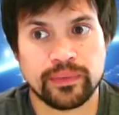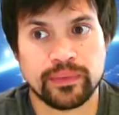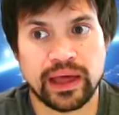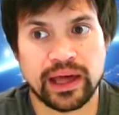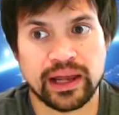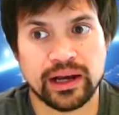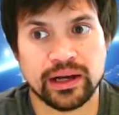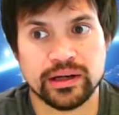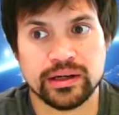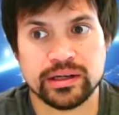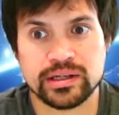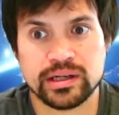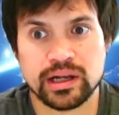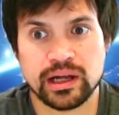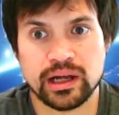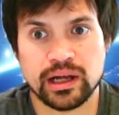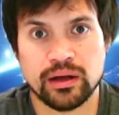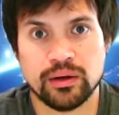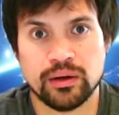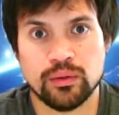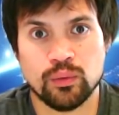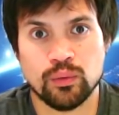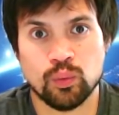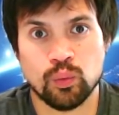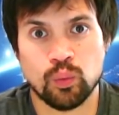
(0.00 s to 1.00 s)
And
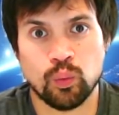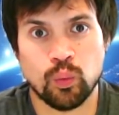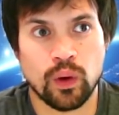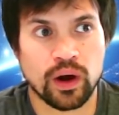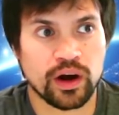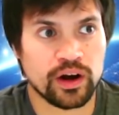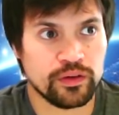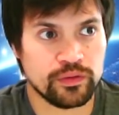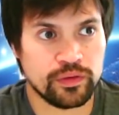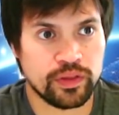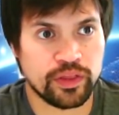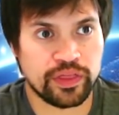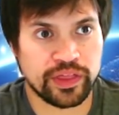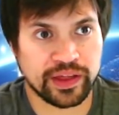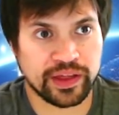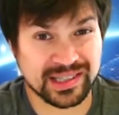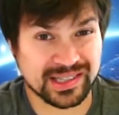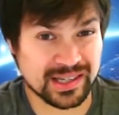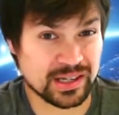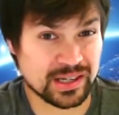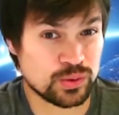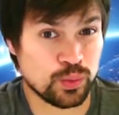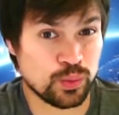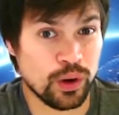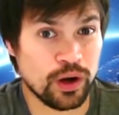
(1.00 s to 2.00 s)
one of the things
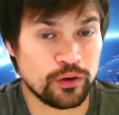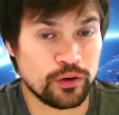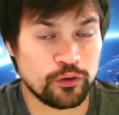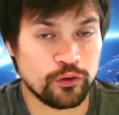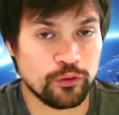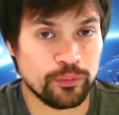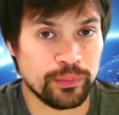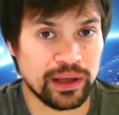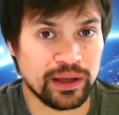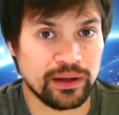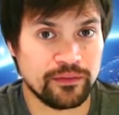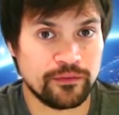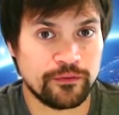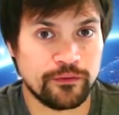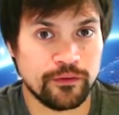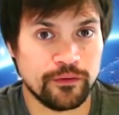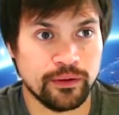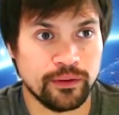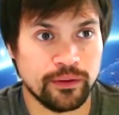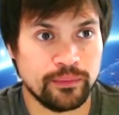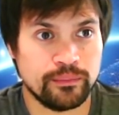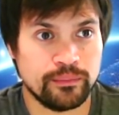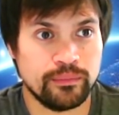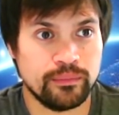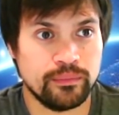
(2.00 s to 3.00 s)
that's worked for me
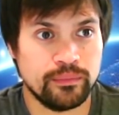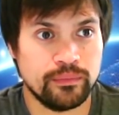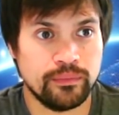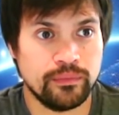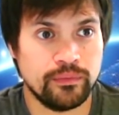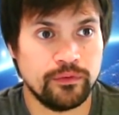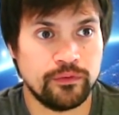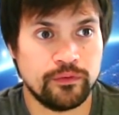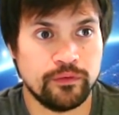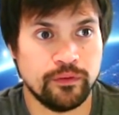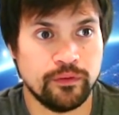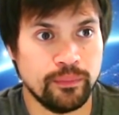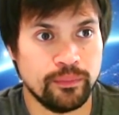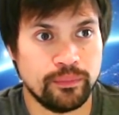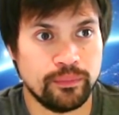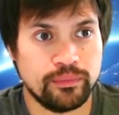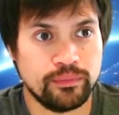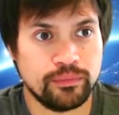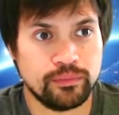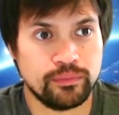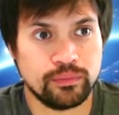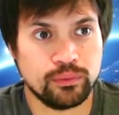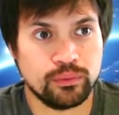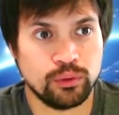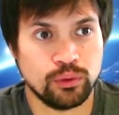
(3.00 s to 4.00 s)
for
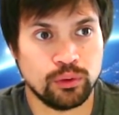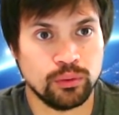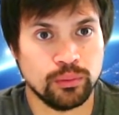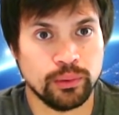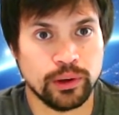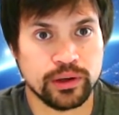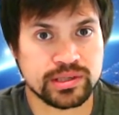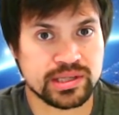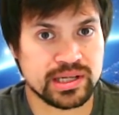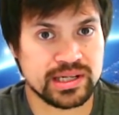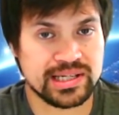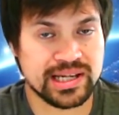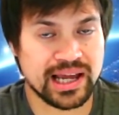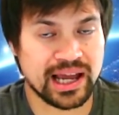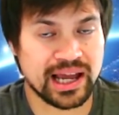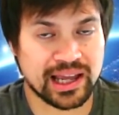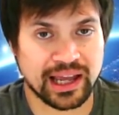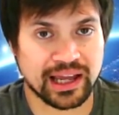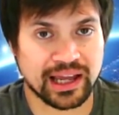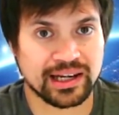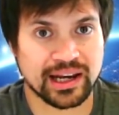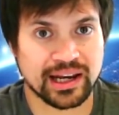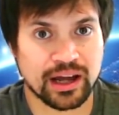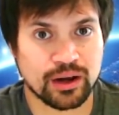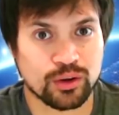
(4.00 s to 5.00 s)
almost a
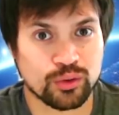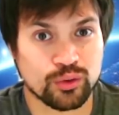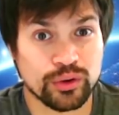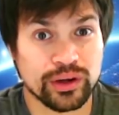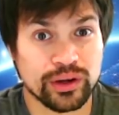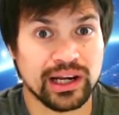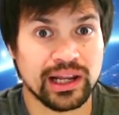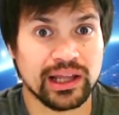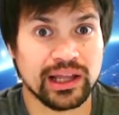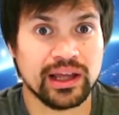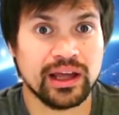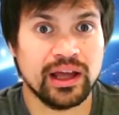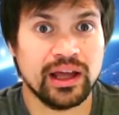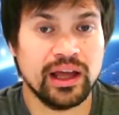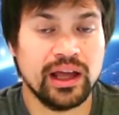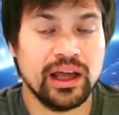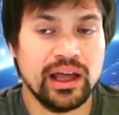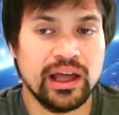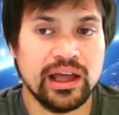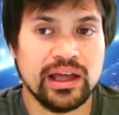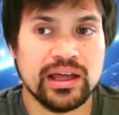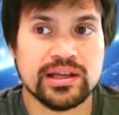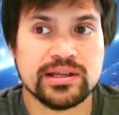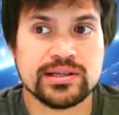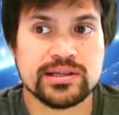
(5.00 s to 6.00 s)
decade now, really,
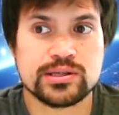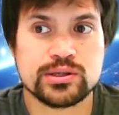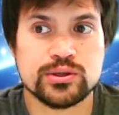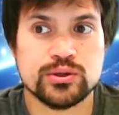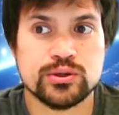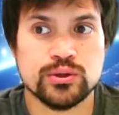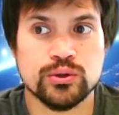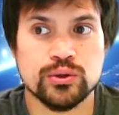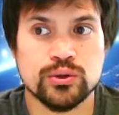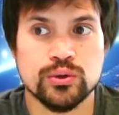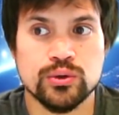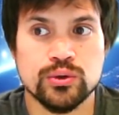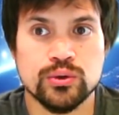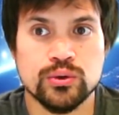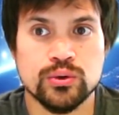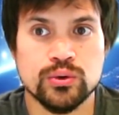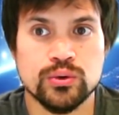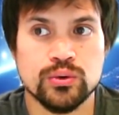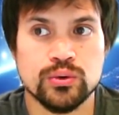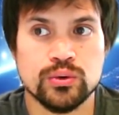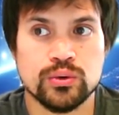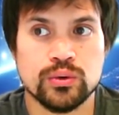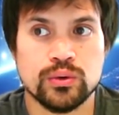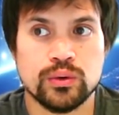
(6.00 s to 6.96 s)
is to,